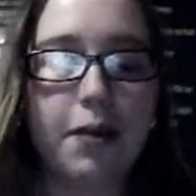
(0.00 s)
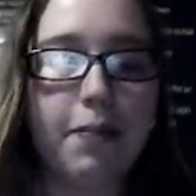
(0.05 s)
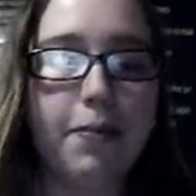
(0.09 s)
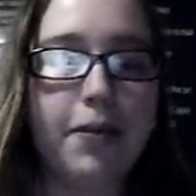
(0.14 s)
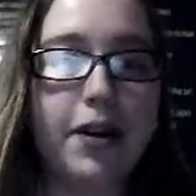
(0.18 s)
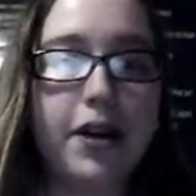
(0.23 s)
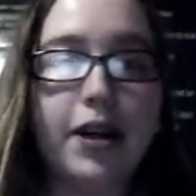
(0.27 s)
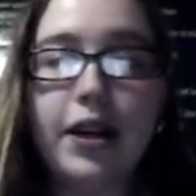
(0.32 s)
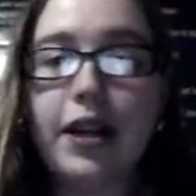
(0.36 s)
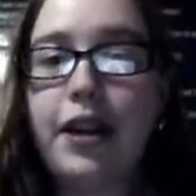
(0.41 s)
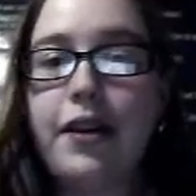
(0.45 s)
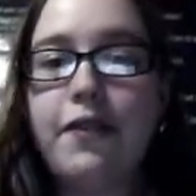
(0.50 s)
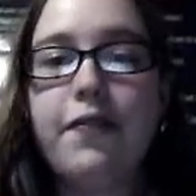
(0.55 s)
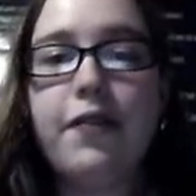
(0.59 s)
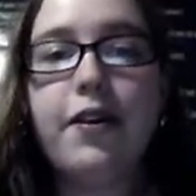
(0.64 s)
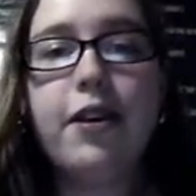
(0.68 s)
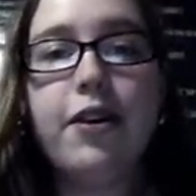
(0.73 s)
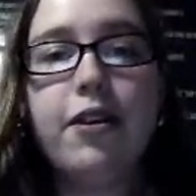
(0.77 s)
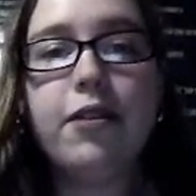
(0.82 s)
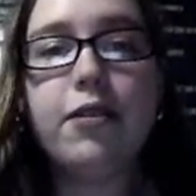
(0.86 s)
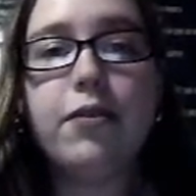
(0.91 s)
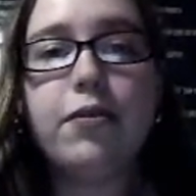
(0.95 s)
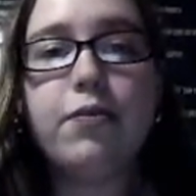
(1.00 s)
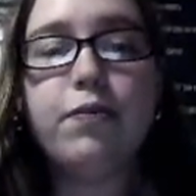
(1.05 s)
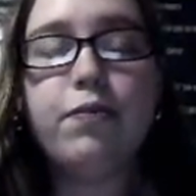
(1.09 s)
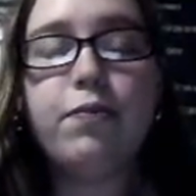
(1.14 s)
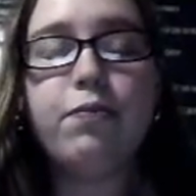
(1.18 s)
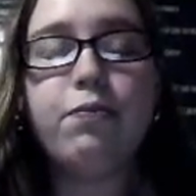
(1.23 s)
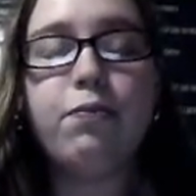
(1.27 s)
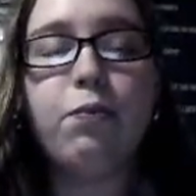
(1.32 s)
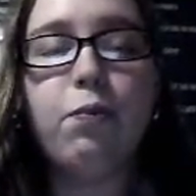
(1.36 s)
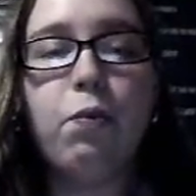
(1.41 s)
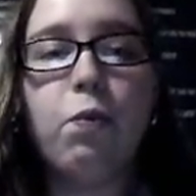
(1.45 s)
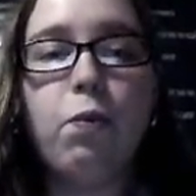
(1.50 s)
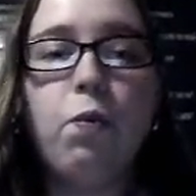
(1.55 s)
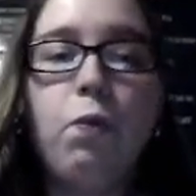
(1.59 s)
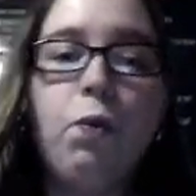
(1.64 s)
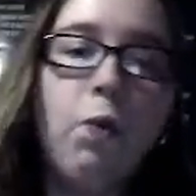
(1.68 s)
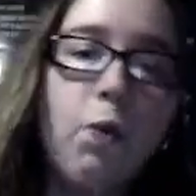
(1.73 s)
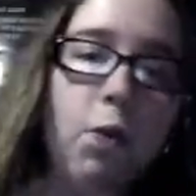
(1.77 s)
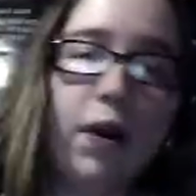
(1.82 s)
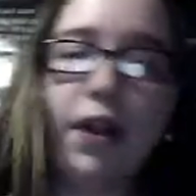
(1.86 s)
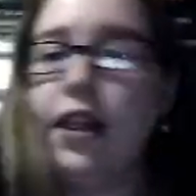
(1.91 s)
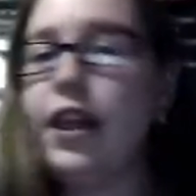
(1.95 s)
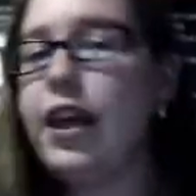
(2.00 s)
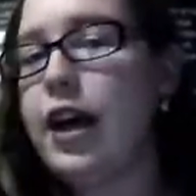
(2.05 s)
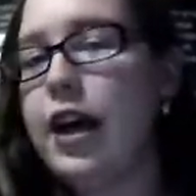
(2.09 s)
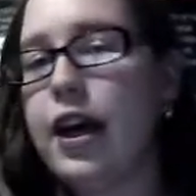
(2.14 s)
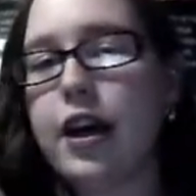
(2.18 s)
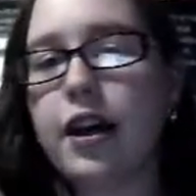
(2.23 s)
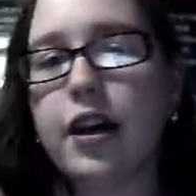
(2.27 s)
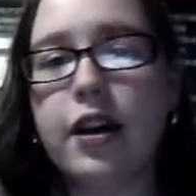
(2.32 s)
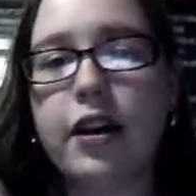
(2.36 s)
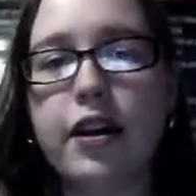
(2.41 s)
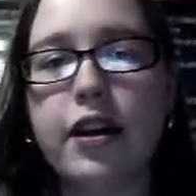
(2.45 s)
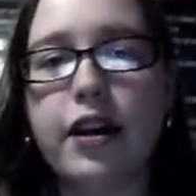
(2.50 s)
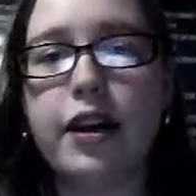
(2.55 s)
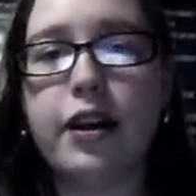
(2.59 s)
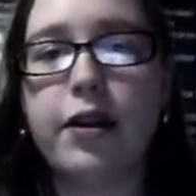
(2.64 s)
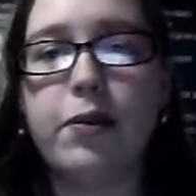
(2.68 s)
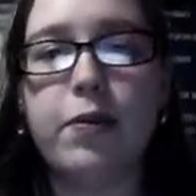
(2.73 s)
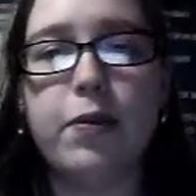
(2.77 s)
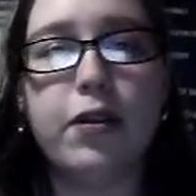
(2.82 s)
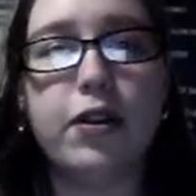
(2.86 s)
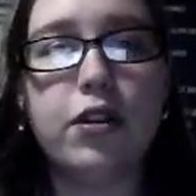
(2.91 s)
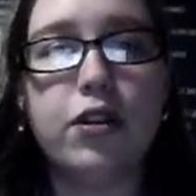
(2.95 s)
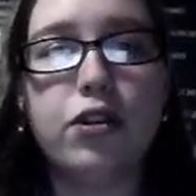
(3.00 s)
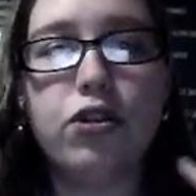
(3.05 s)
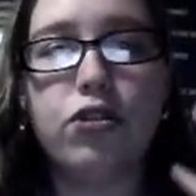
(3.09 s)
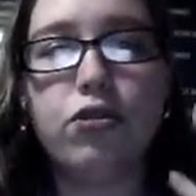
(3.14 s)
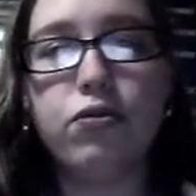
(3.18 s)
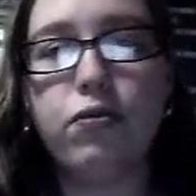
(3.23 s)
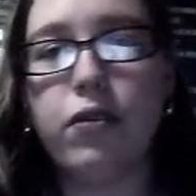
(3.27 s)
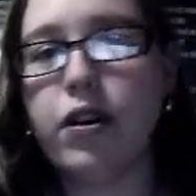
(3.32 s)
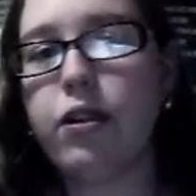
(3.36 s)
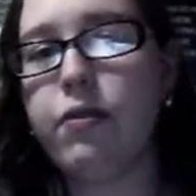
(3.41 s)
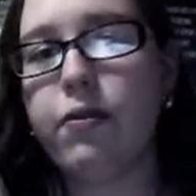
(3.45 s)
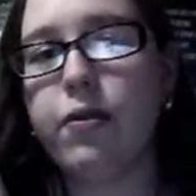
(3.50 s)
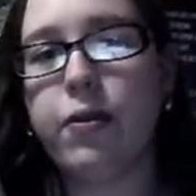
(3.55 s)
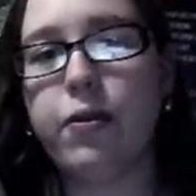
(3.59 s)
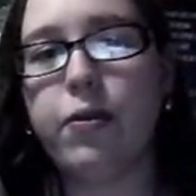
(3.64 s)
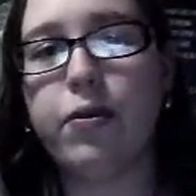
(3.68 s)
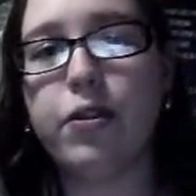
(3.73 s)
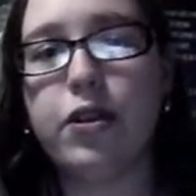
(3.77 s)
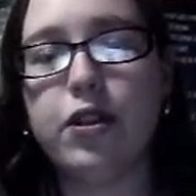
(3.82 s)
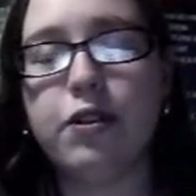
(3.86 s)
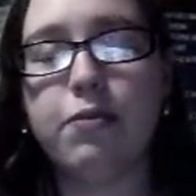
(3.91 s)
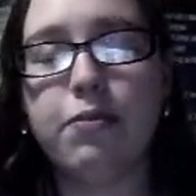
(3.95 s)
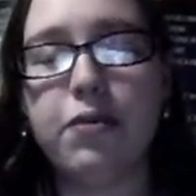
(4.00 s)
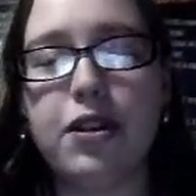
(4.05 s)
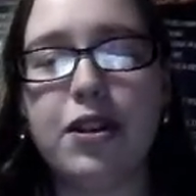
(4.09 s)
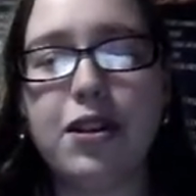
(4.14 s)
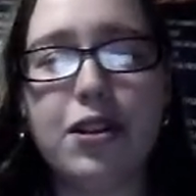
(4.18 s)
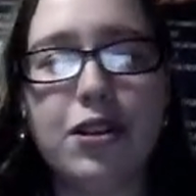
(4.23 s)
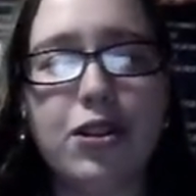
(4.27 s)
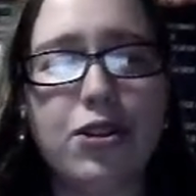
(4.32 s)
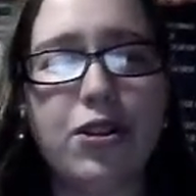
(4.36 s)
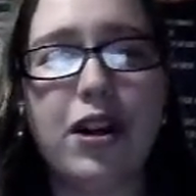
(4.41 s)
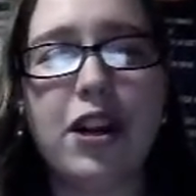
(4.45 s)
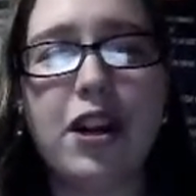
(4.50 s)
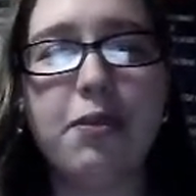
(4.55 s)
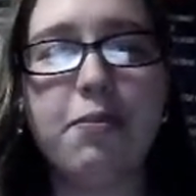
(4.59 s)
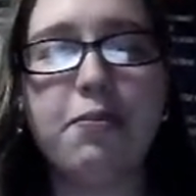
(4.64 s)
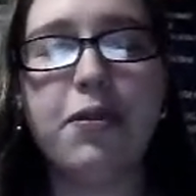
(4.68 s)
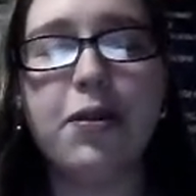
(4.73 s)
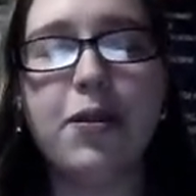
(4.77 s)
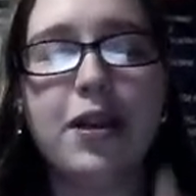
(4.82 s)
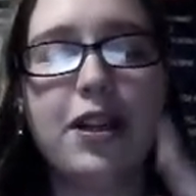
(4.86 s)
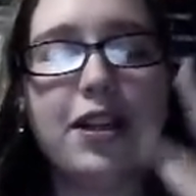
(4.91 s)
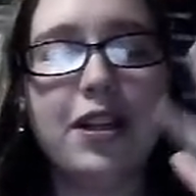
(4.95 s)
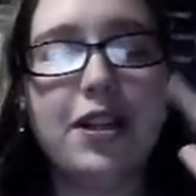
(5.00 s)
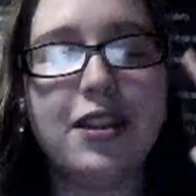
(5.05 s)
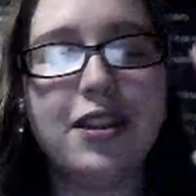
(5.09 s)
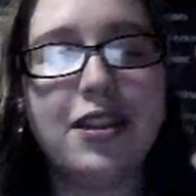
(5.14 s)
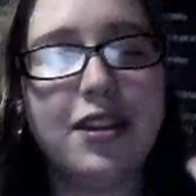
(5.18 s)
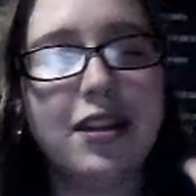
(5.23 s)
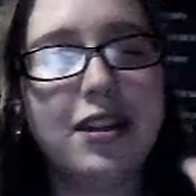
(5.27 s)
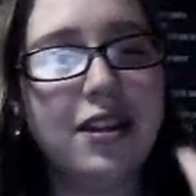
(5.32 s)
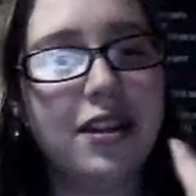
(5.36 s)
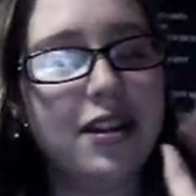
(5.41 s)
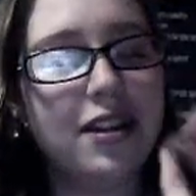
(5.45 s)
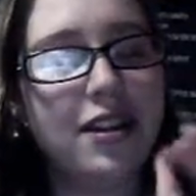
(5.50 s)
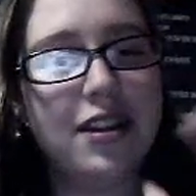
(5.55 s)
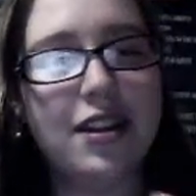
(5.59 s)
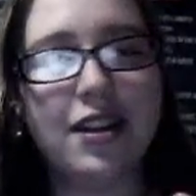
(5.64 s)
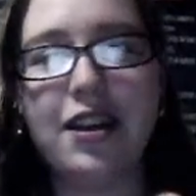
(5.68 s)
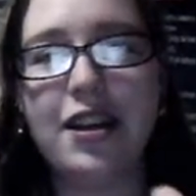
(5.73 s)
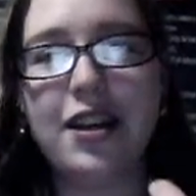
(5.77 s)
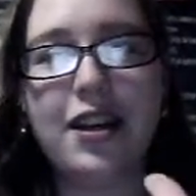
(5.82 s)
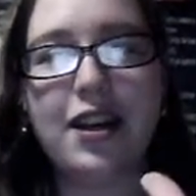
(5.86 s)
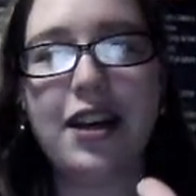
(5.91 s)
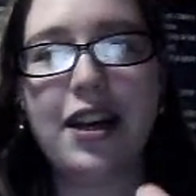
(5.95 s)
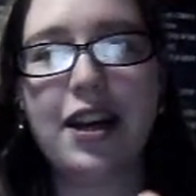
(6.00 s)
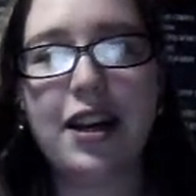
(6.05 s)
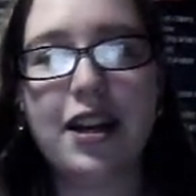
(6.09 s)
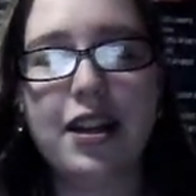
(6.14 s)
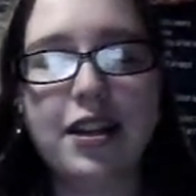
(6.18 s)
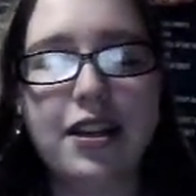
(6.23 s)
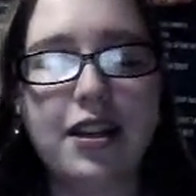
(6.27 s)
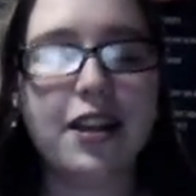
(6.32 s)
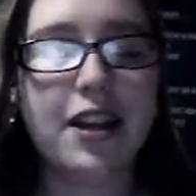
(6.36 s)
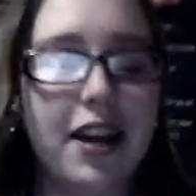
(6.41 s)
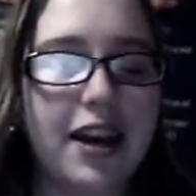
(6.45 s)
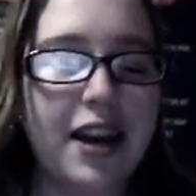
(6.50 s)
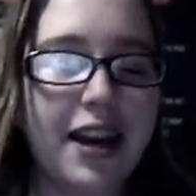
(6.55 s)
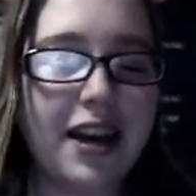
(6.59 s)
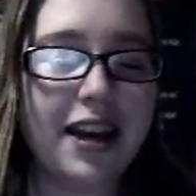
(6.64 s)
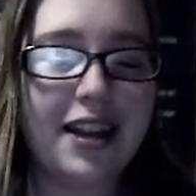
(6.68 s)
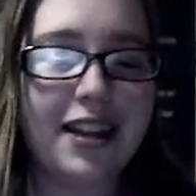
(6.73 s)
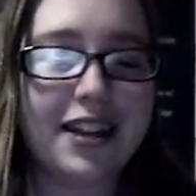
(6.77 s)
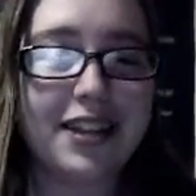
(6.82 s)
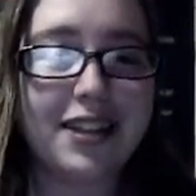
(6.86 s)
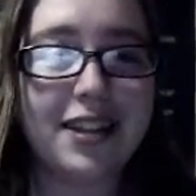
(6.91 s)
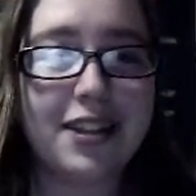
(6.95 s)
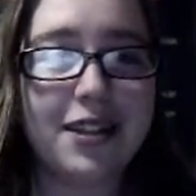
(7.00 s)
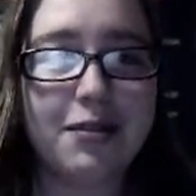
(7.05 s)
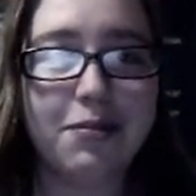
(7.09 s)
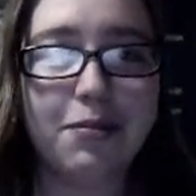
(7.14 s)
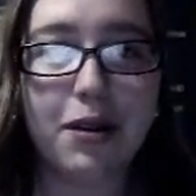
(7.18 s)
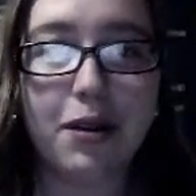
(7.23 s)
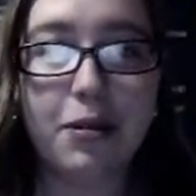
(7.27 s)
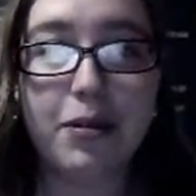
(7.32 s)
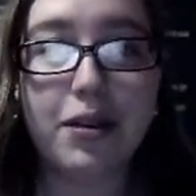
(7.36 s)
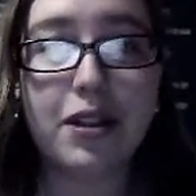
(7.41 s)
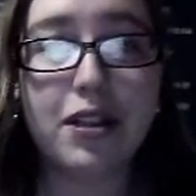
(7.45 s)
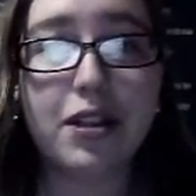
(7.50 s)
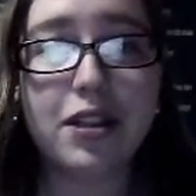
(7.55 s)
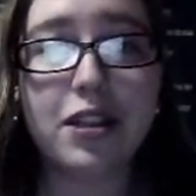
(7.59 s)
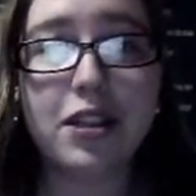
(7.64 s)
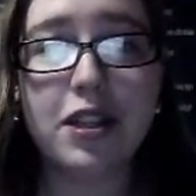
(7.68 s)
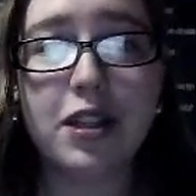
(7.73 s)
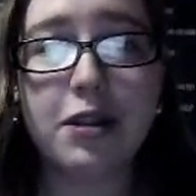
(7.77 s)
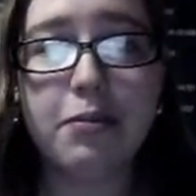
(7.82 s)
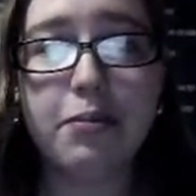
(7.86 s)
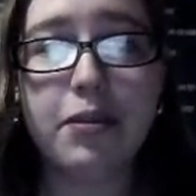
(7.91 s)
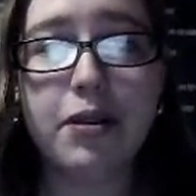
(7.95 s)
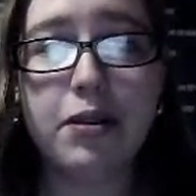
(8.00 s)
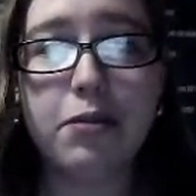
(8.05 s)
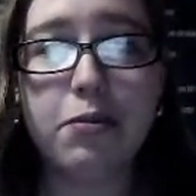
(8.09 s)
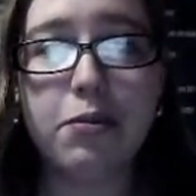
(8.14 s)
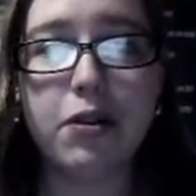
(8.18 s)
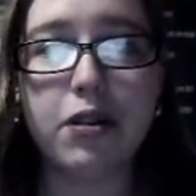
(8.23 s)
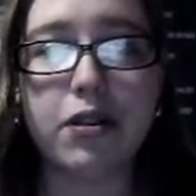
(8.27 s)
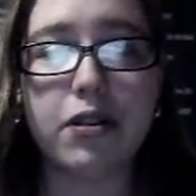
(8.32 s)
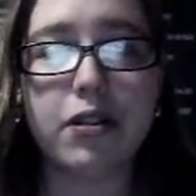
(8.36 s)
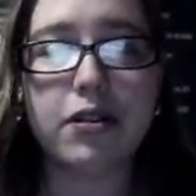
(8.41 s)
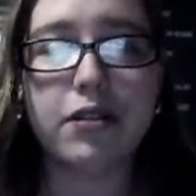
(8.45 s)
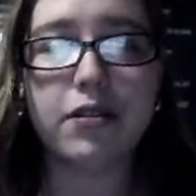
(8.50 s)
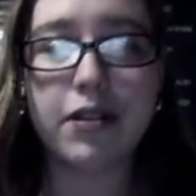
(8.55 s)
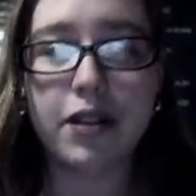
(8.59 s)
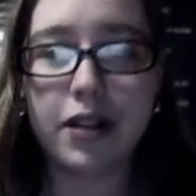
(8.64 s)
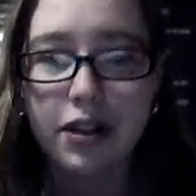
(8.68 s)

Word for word: But I figured, what the heck, I would try to record something, try to upload it again, and maybe this time that'll work.